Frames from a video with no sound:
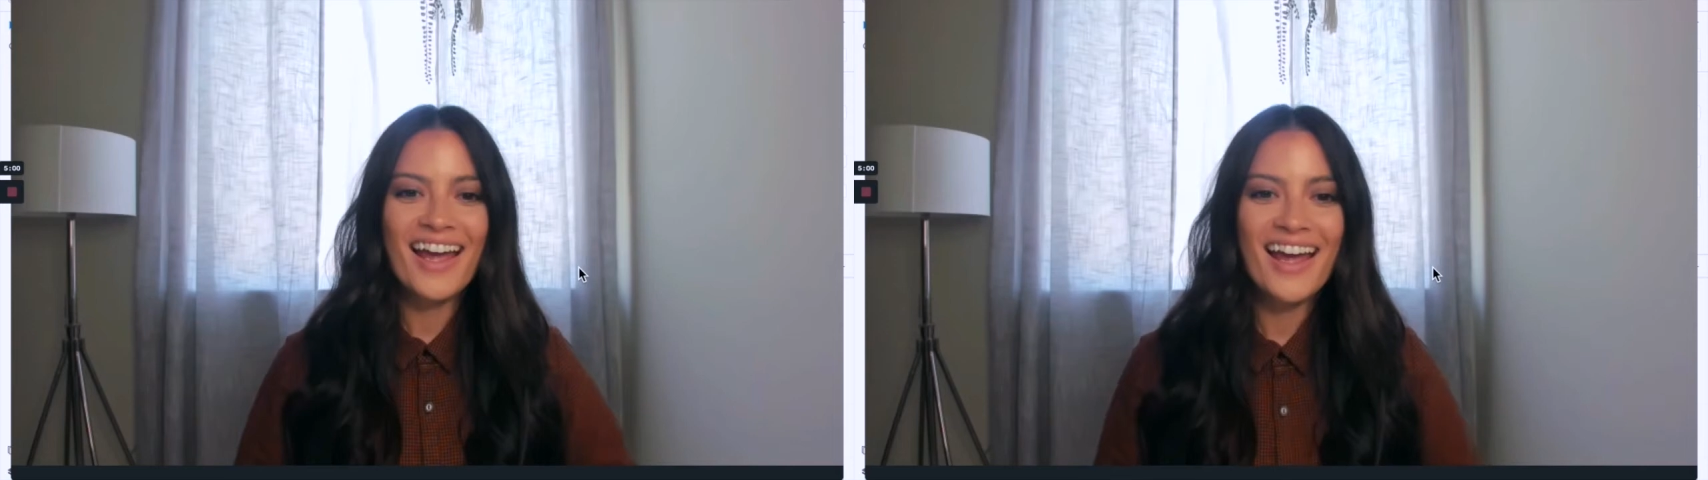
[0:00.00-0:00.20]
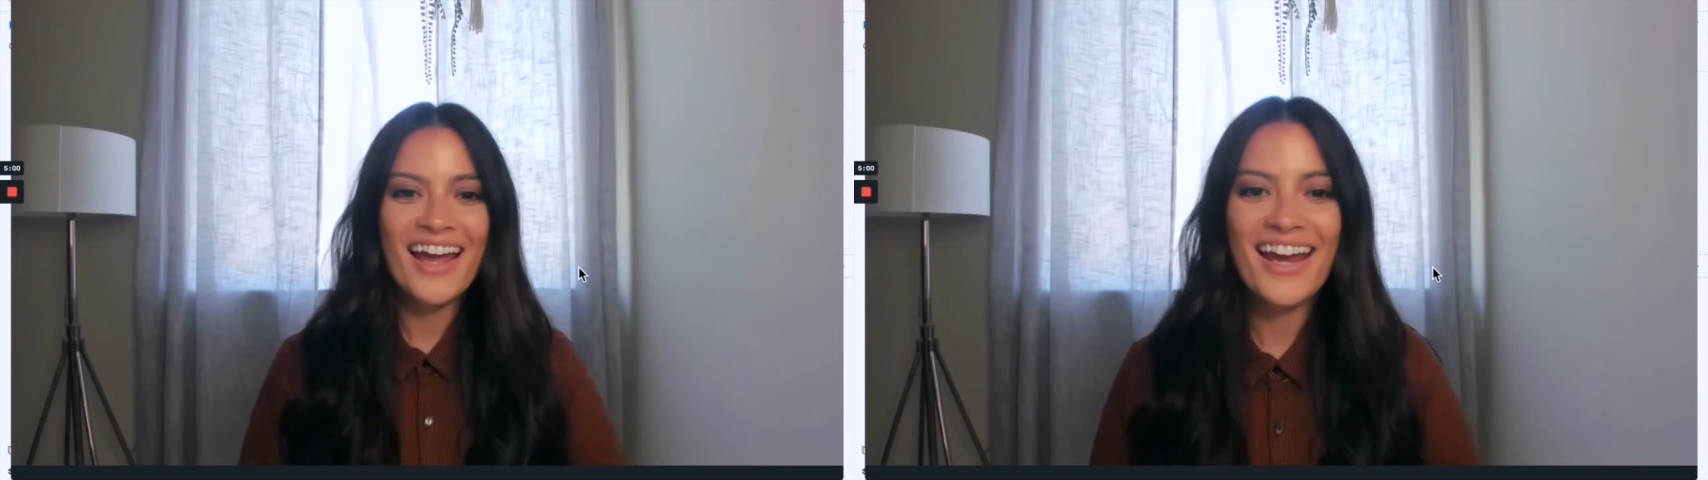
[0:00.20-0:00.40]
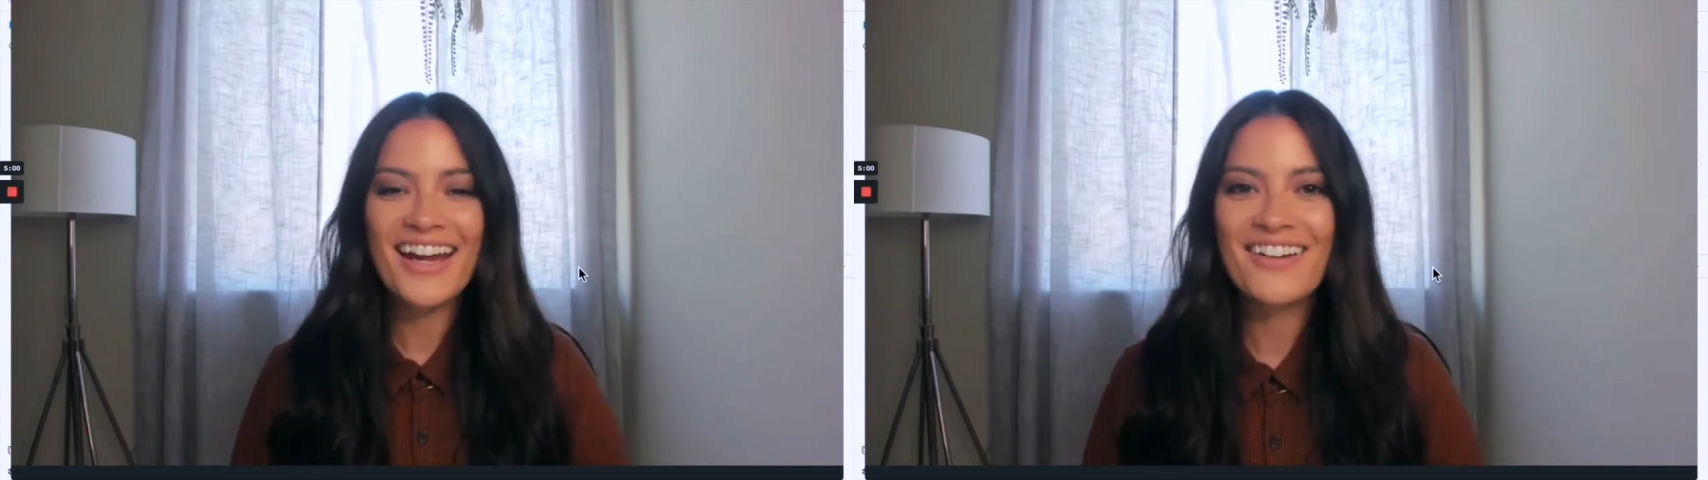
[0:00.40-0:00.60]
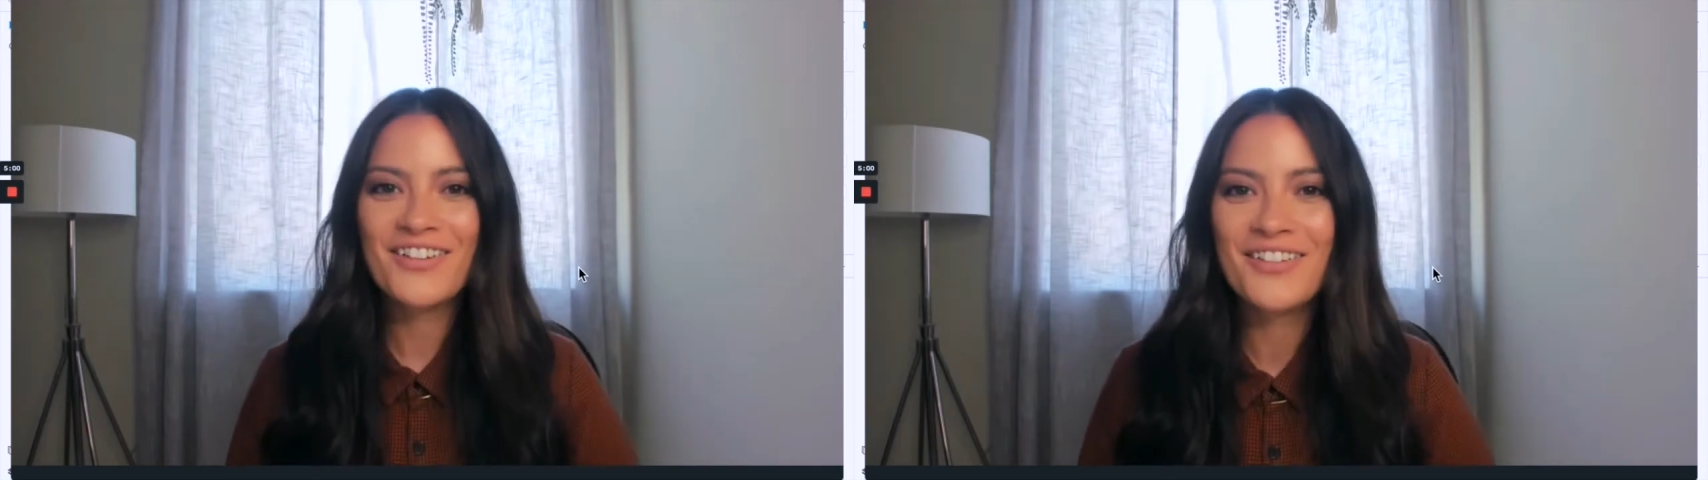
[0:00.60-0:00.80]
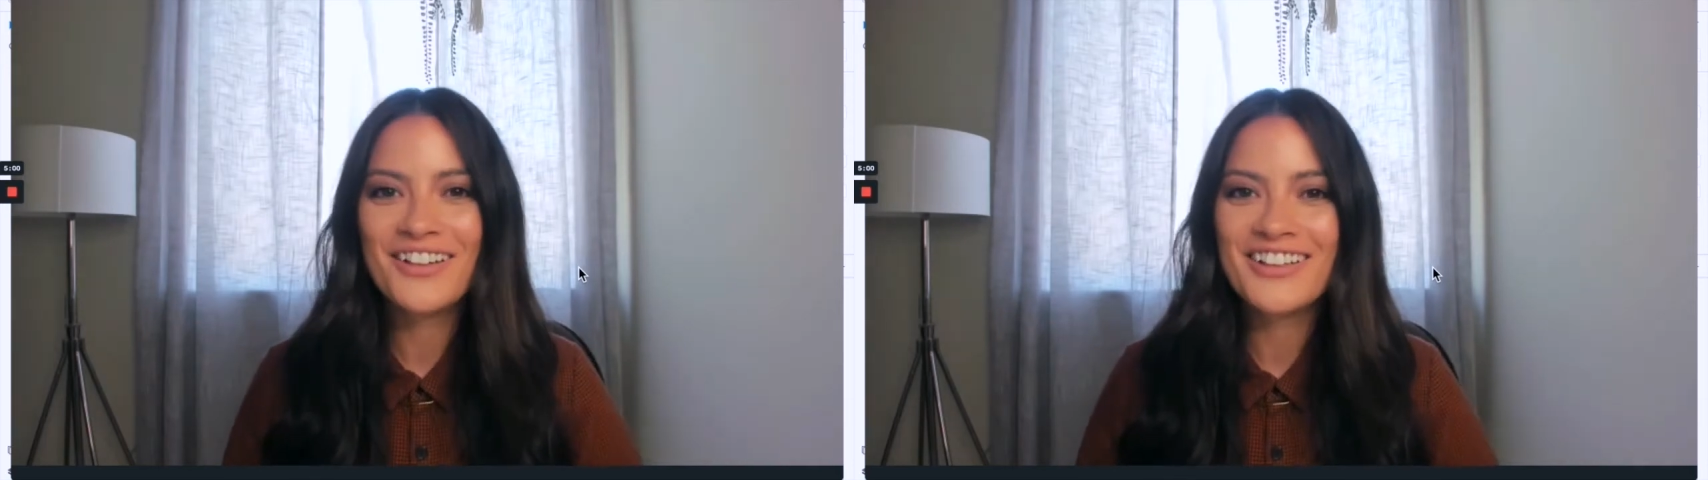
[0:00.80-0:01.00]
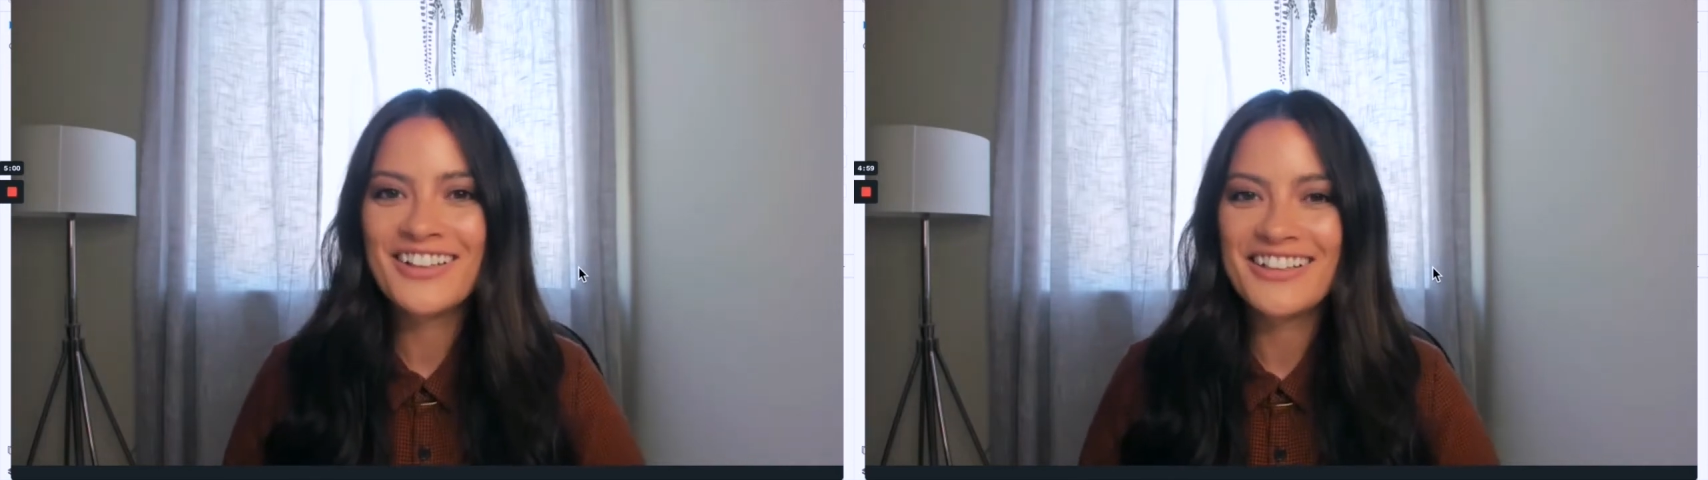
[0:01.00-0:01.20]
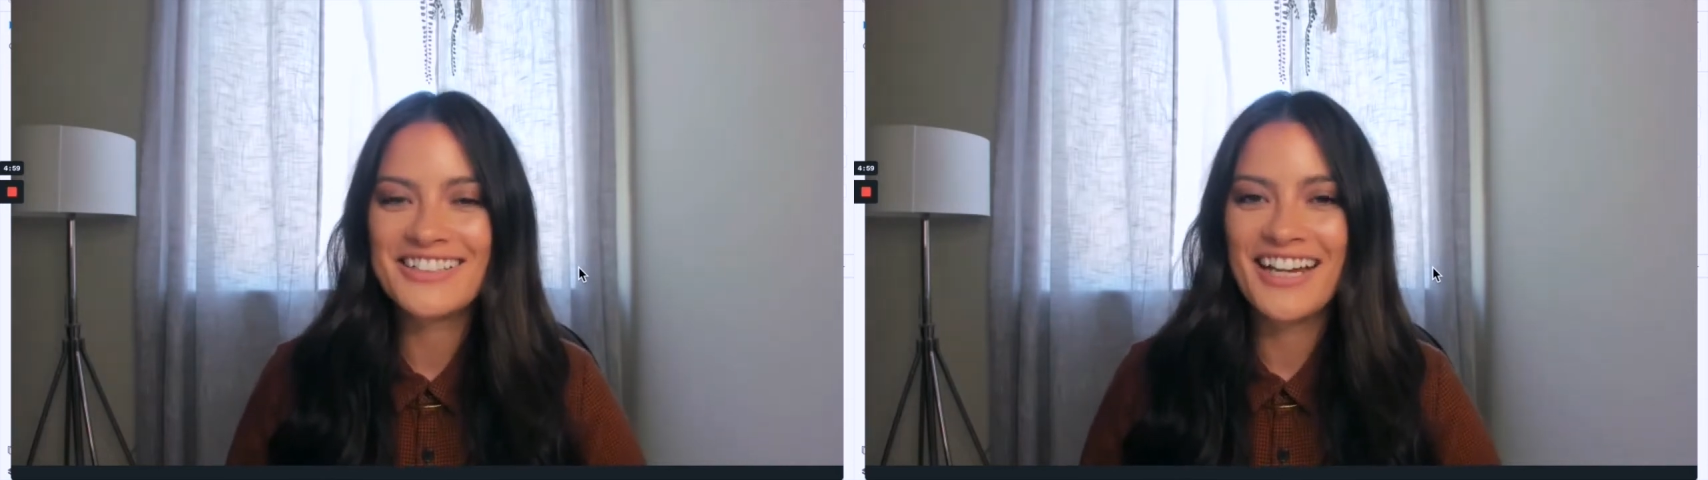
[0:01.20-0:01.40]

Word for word: Hey everyone, it's